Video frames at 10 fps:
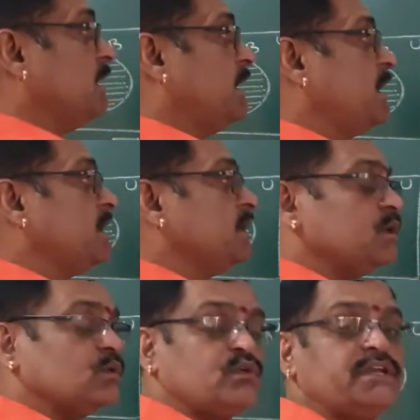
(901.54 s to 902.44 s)
A
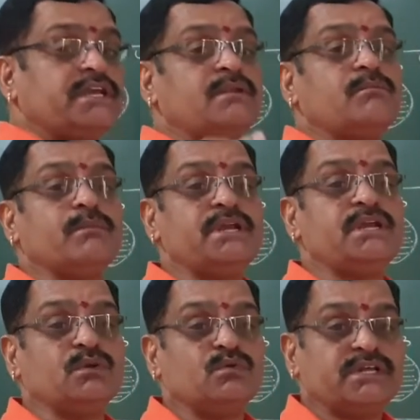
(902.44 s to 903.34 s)
union B
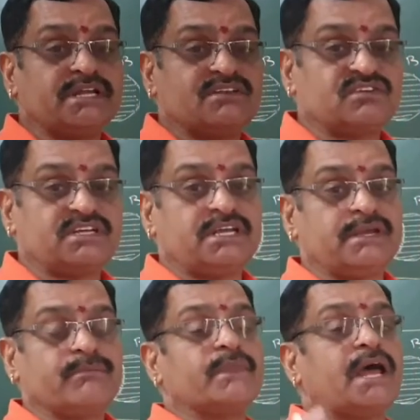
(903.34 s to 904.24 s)
union
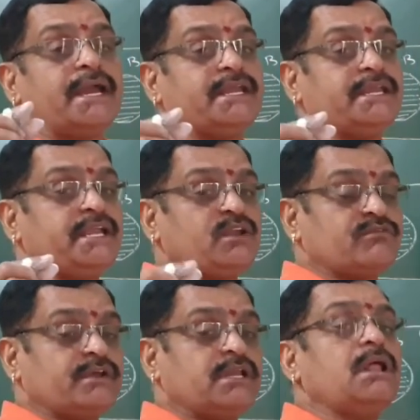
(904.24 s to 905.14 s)
C, I need to
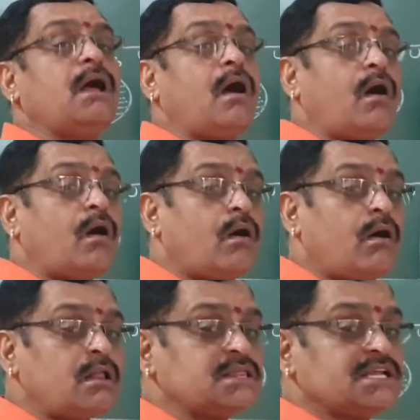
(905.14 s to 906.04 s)
fill
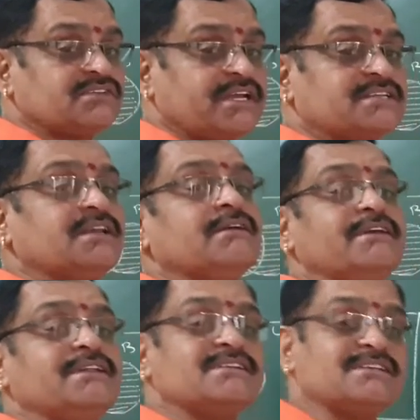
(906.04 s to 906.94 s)
all the sets
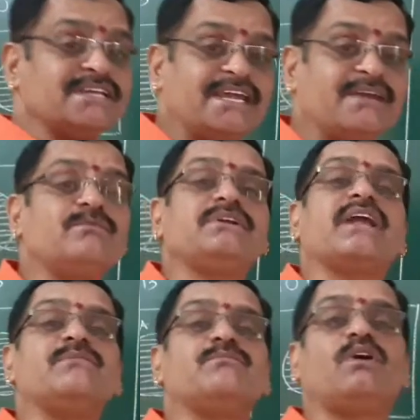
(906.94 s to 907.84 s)
with the same
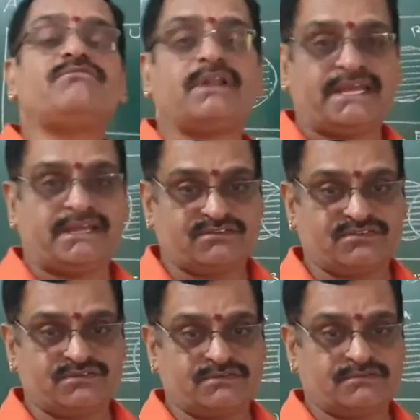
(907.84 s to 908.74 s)
type of
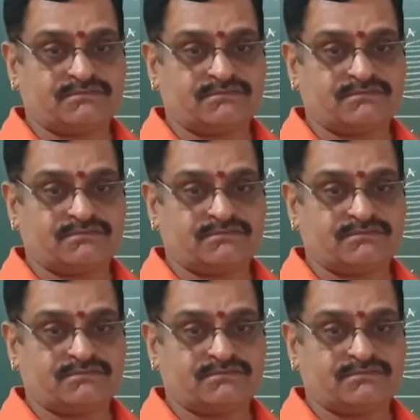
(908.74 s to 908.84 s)
lines.